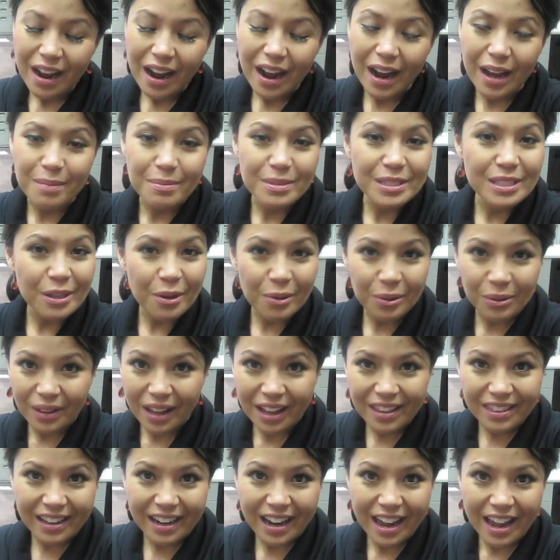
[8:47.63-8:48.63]
I'm so
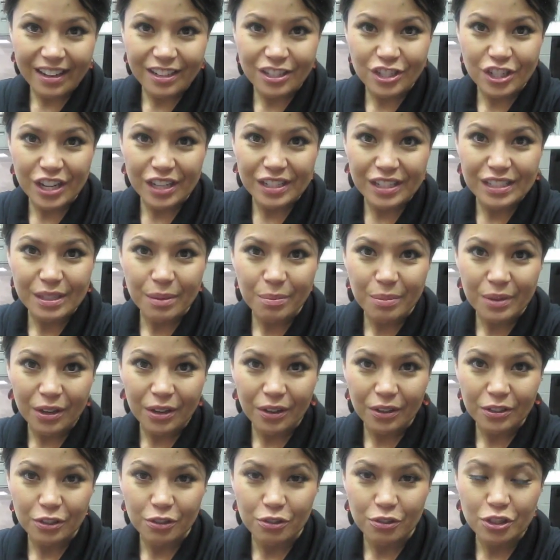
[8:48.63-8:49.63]
glad that I had a chance to be
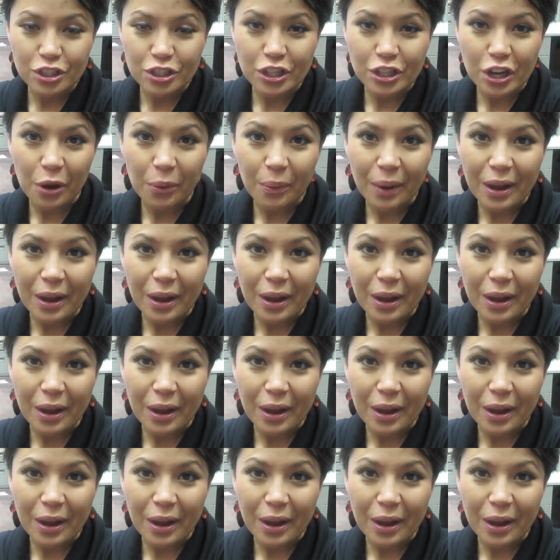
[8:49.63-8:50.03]
on your show.